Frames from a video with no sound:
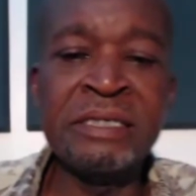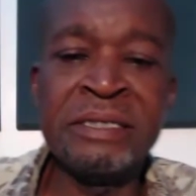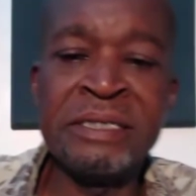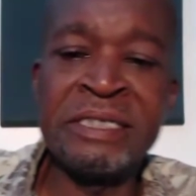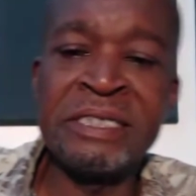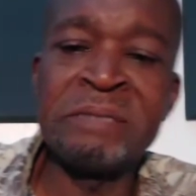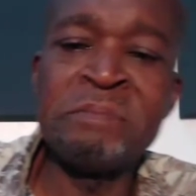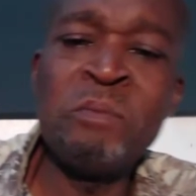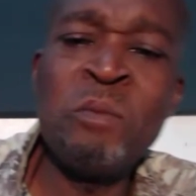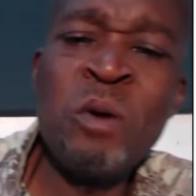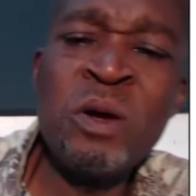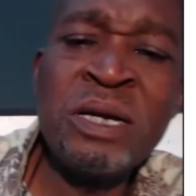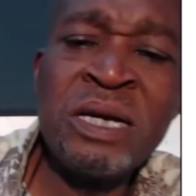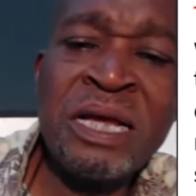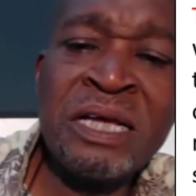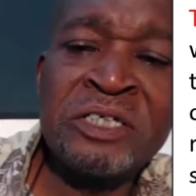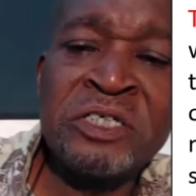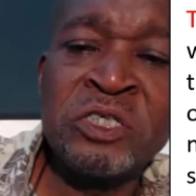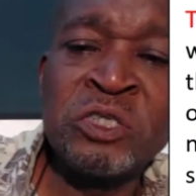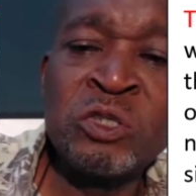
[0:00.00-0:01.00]
is the
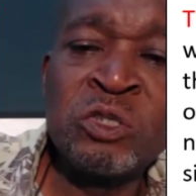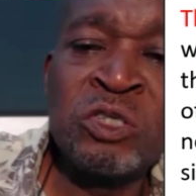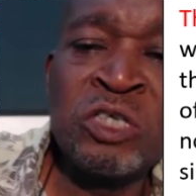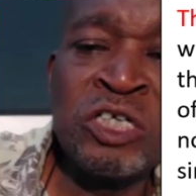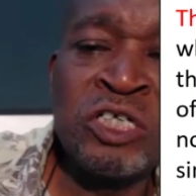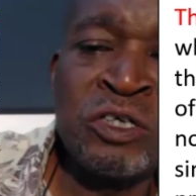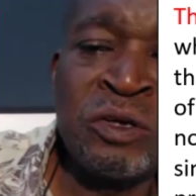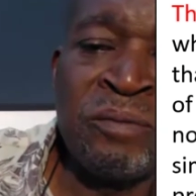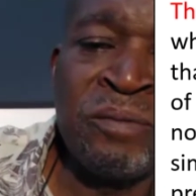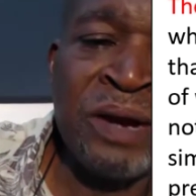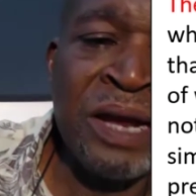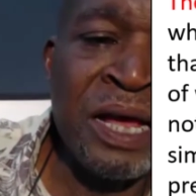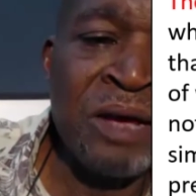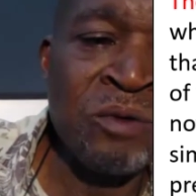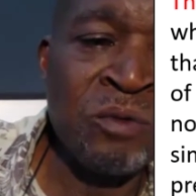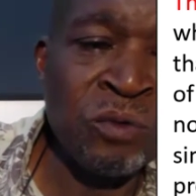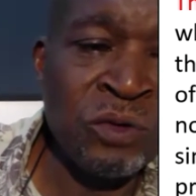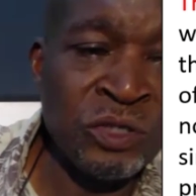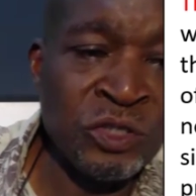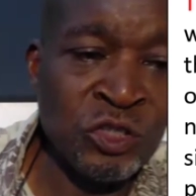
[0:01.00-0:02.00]
smallest unit of
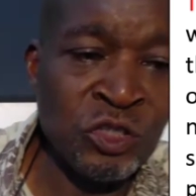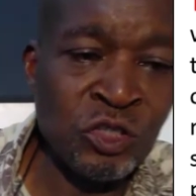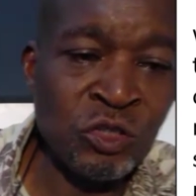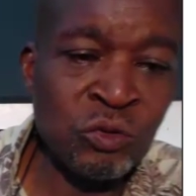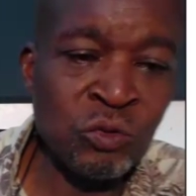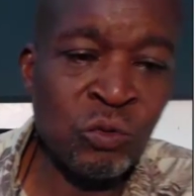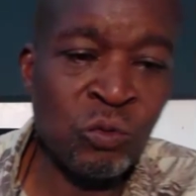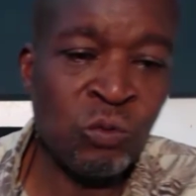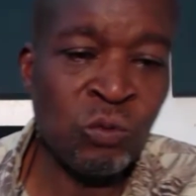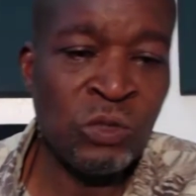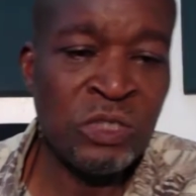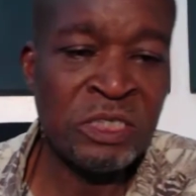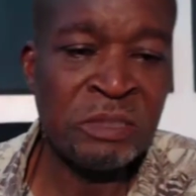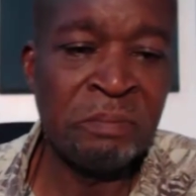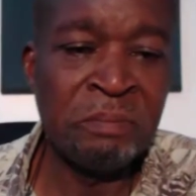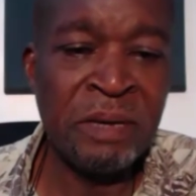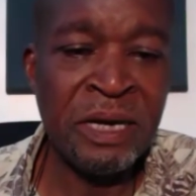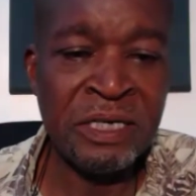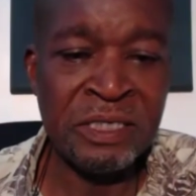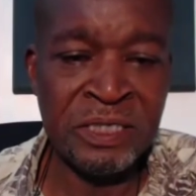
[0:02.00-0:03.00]
language which
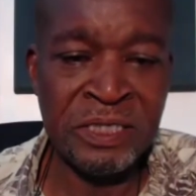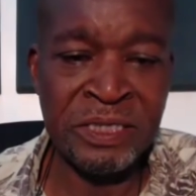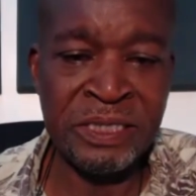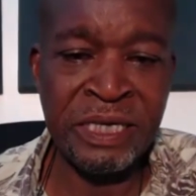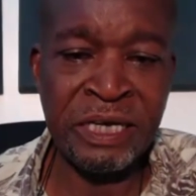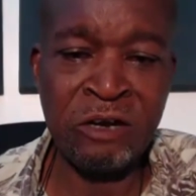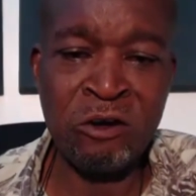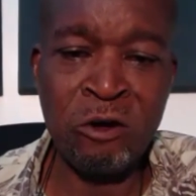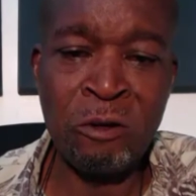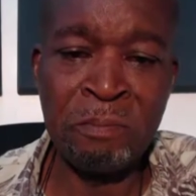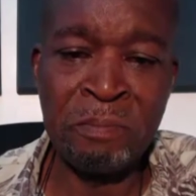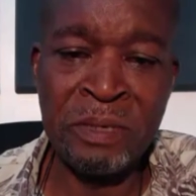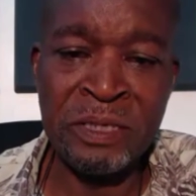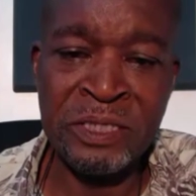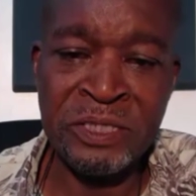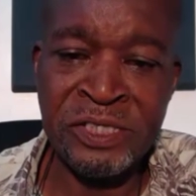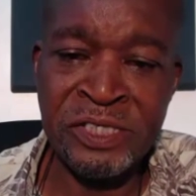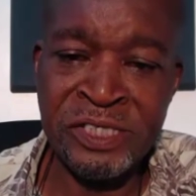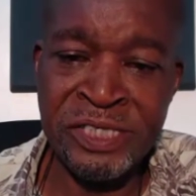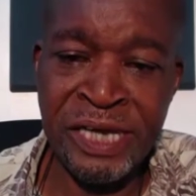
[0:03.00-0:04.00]
makes a
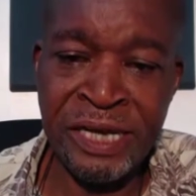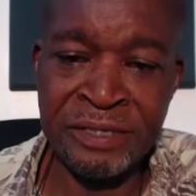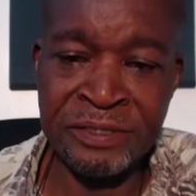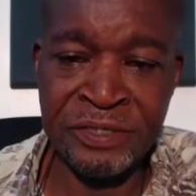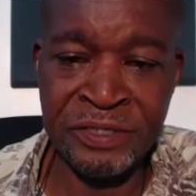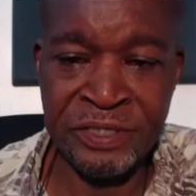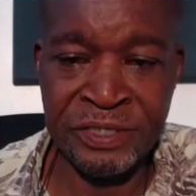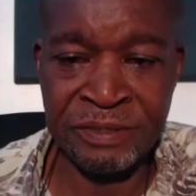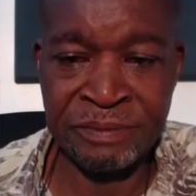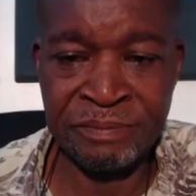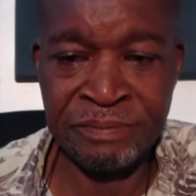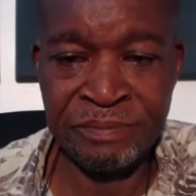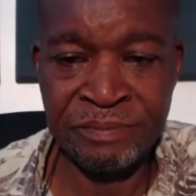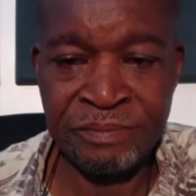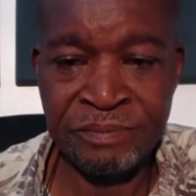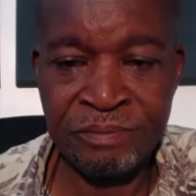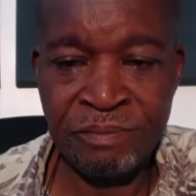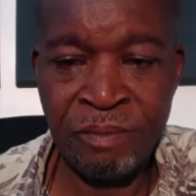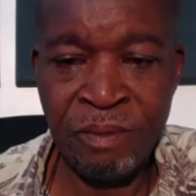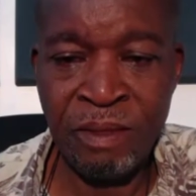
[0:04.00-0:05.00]
complete sense.
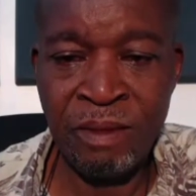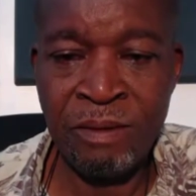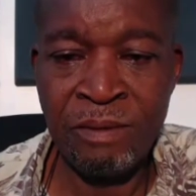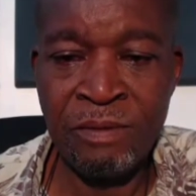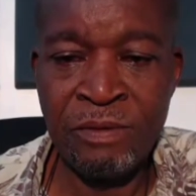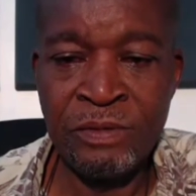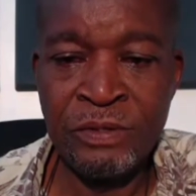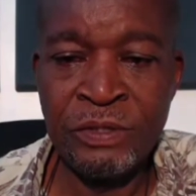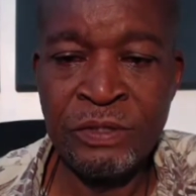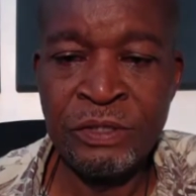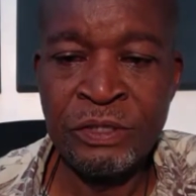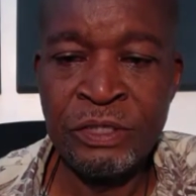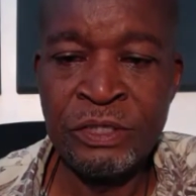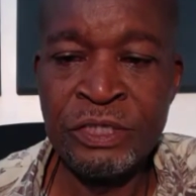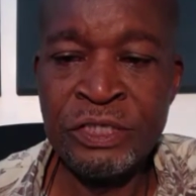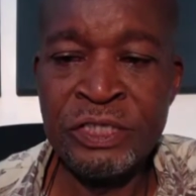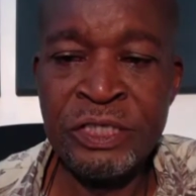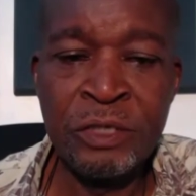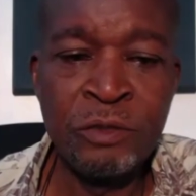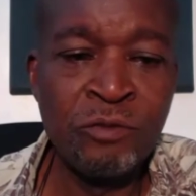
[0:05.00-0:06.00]
It
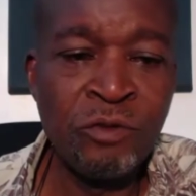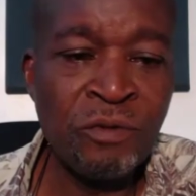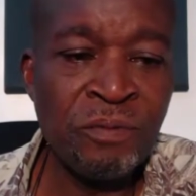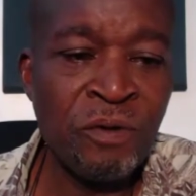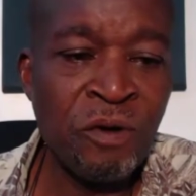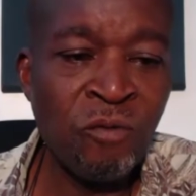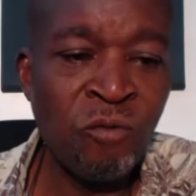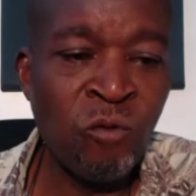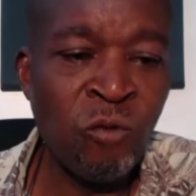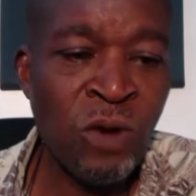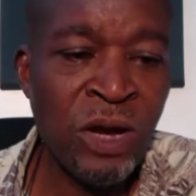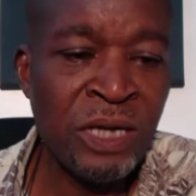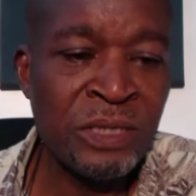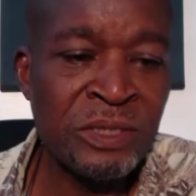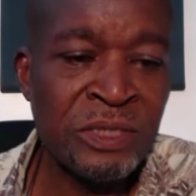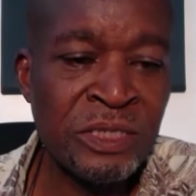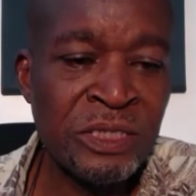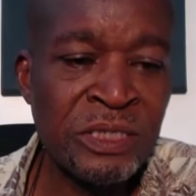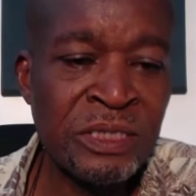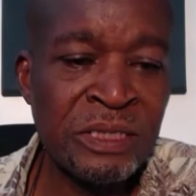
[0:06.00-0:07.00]
is a group of
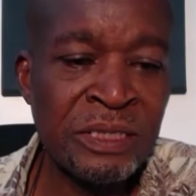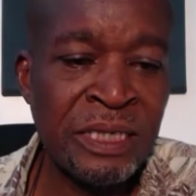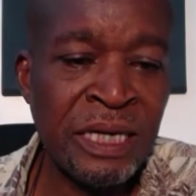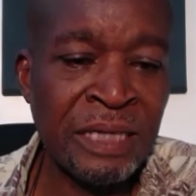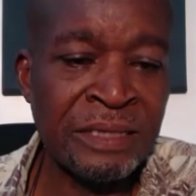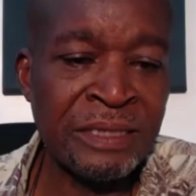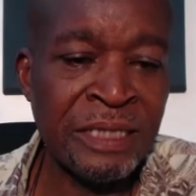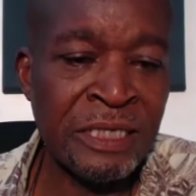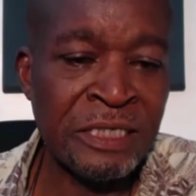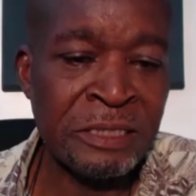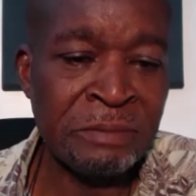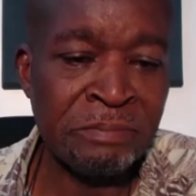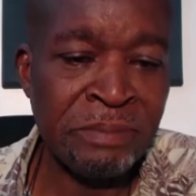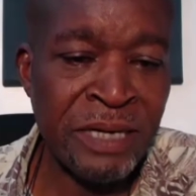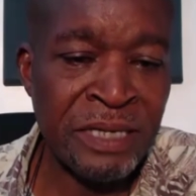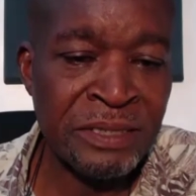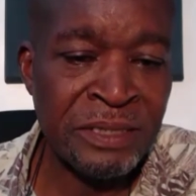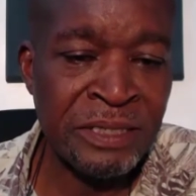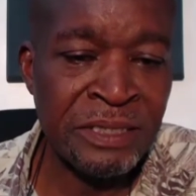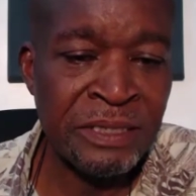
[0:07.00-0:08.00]
words that
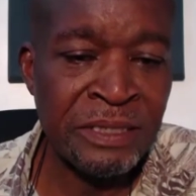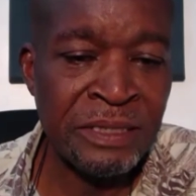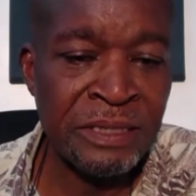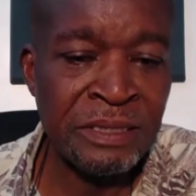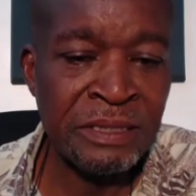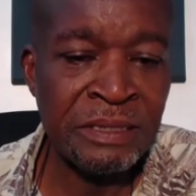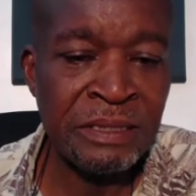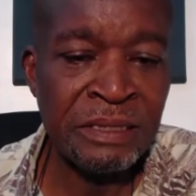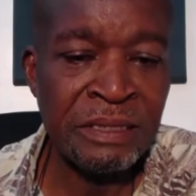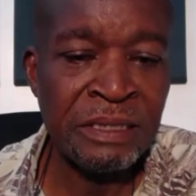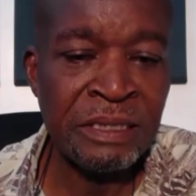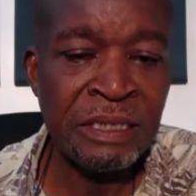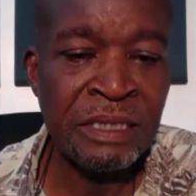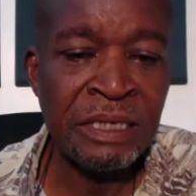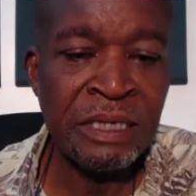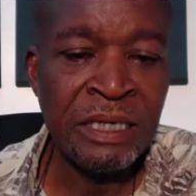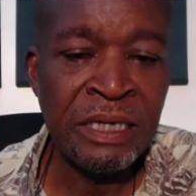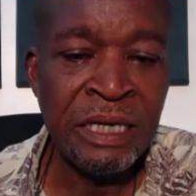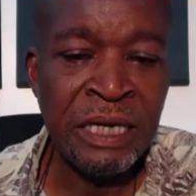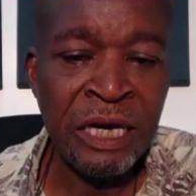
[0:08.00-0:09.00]
expresses
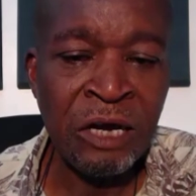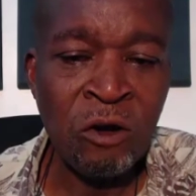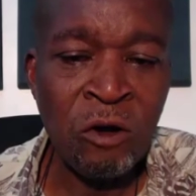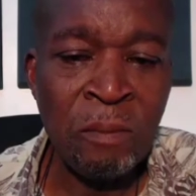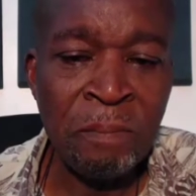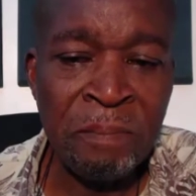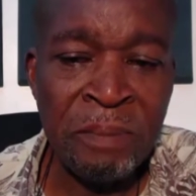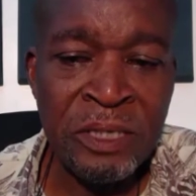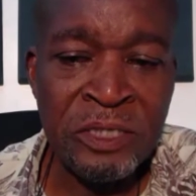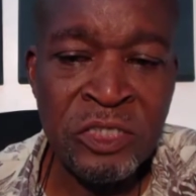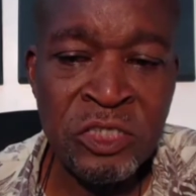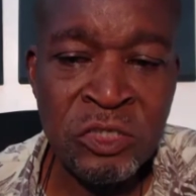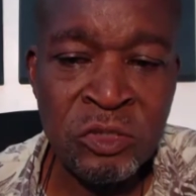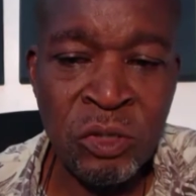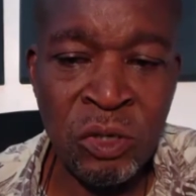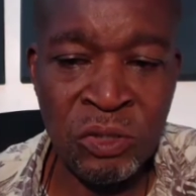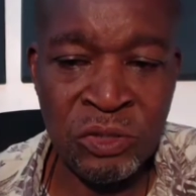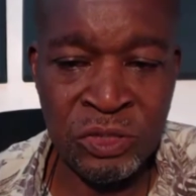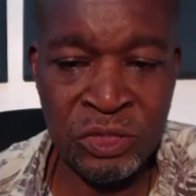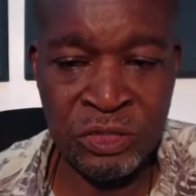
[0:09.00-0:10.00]
a complete
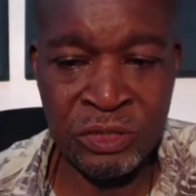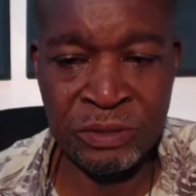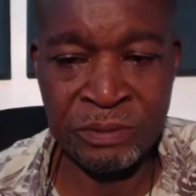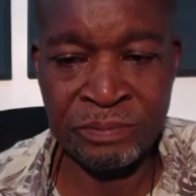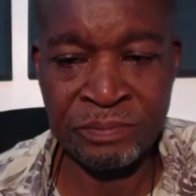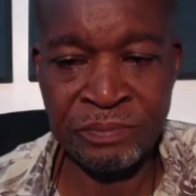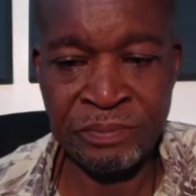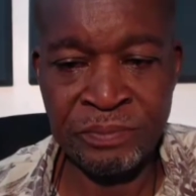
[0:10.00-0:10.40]
thought.